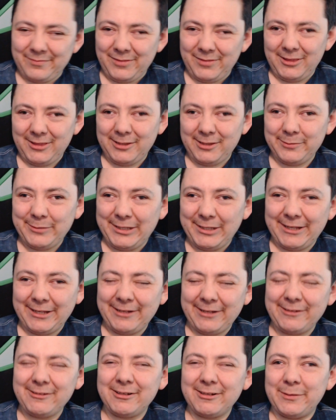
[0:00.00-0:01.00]
they'll be
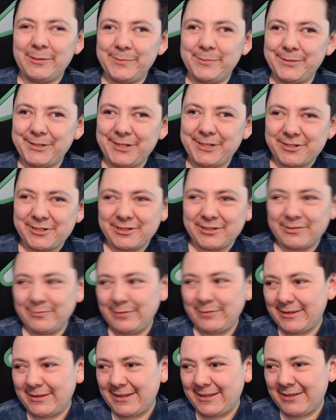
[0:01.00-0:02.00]
in competition
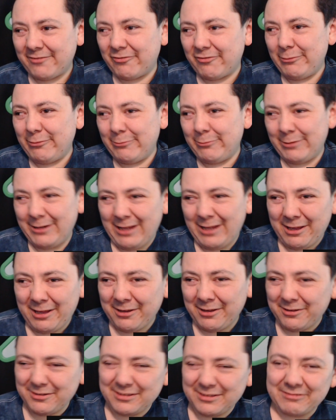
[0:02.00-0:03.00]
with everyone
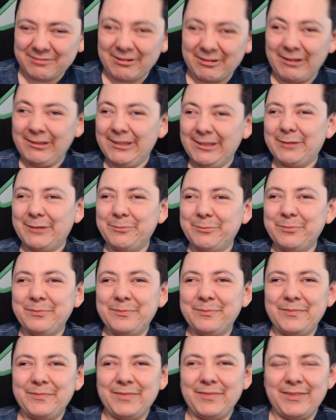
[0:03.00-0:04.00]
else around them.
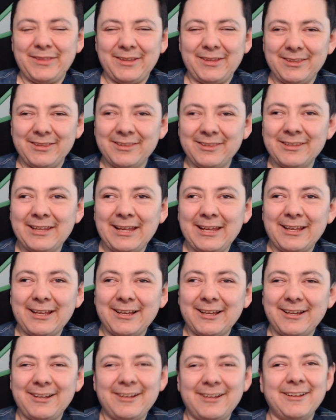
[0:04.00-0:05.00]

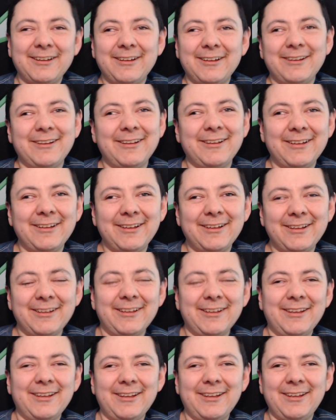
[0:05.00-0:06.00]
Like,
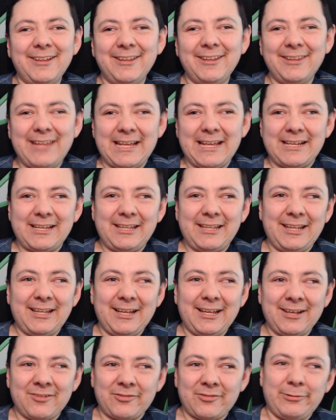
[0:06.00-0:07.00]
thinking
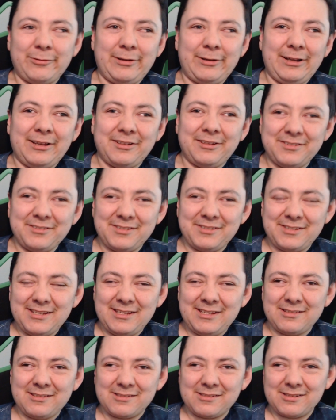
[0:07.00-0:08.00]
that everyone else
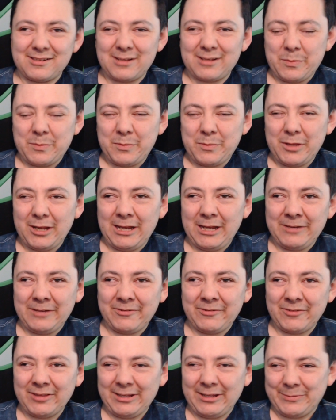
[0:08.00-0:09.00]
is competing
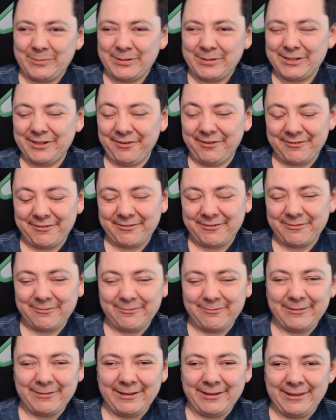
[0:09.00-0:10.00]
for their position
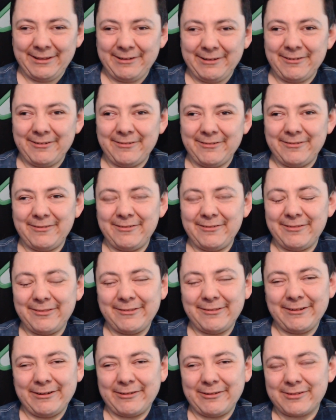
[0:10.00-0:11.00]
when they're
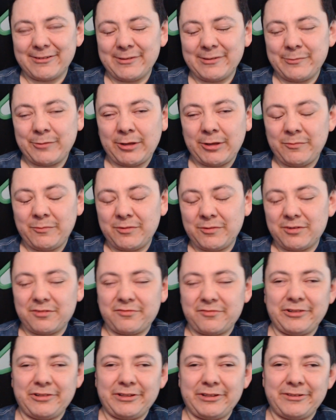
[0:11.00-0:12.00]

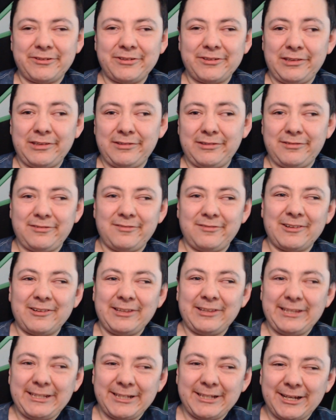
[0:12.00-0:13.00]
sometimes just
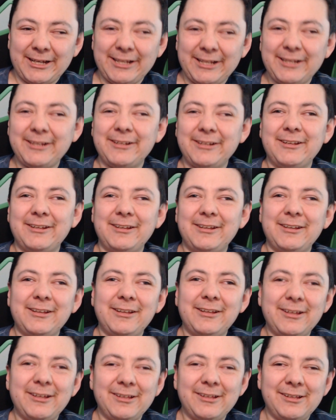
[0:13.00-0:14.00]
really not.
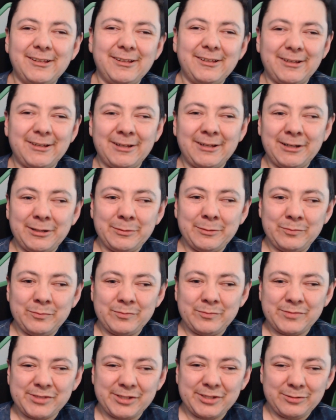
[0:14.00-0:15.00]

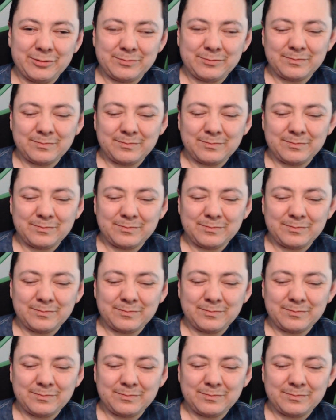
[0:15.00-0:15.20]
So,